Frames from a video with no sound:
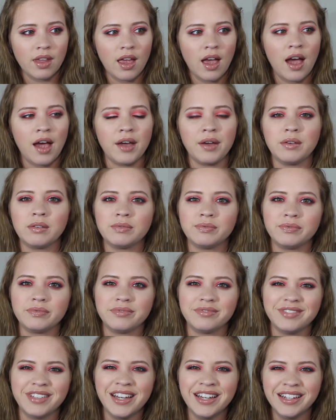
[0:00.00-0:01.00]
Hi,
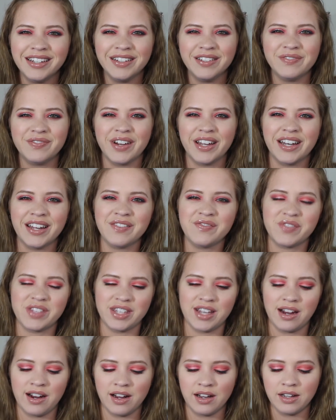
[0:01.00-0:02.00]
my name's
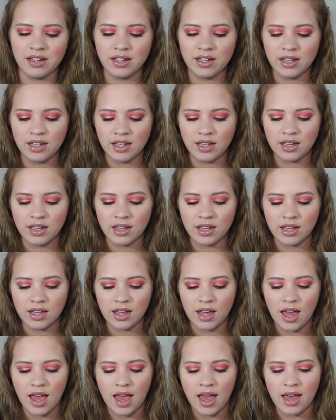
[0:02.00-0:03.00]
Sarah,
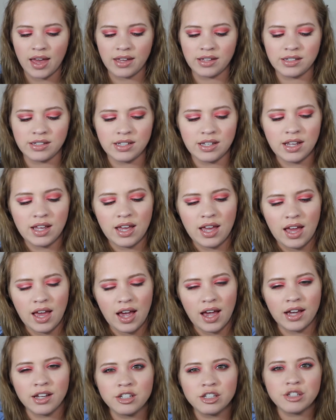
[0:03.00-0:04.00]
and
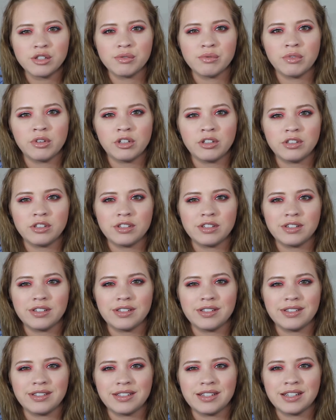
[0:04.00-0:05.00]
I just want
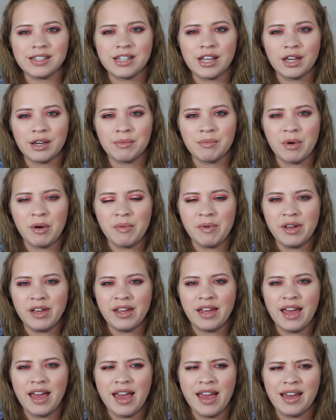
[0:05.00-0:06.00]
to take a
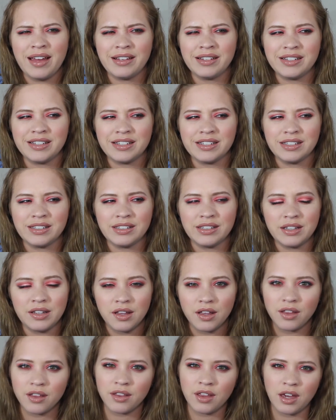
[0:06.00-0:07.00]
moment and
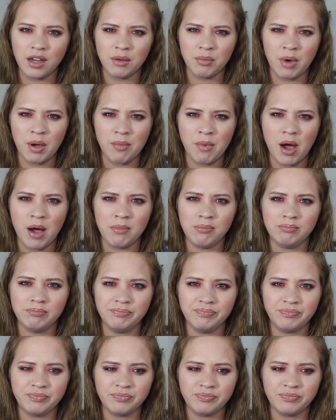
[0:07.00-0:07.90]
thank my mom.